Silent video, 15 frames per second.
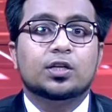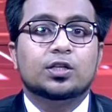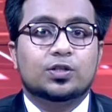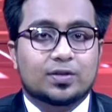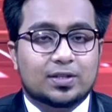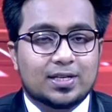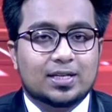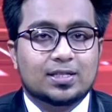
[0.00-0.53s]
to
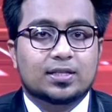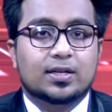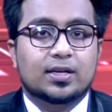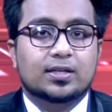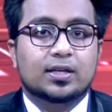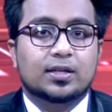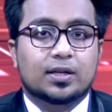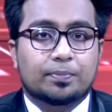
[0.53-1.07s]

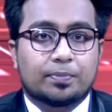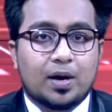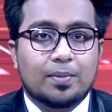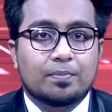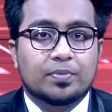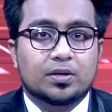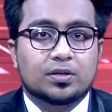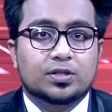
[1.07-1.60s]
assassinate the
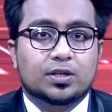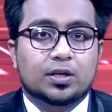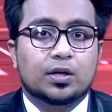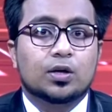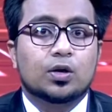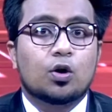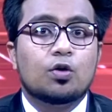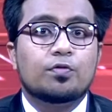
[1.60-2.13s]
Prime Minister
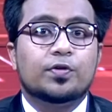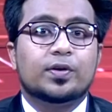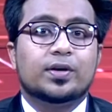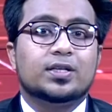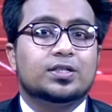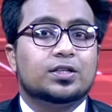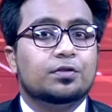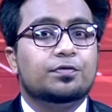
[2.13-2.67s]
over
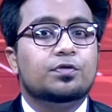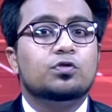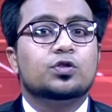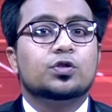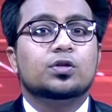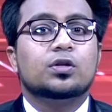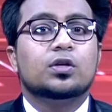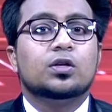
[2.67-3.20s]
his
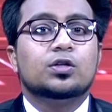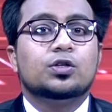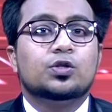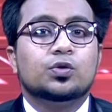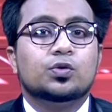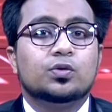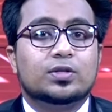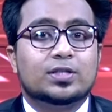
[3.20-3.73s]
refusal
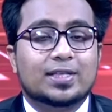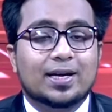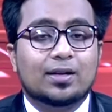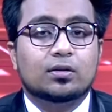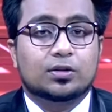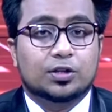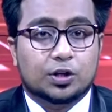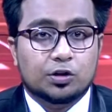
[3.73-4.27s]
to
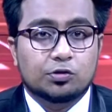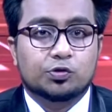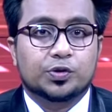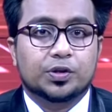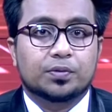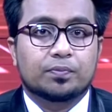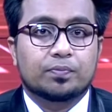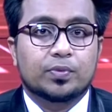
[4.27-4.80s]
sell the
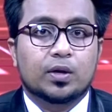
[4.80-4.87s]
country.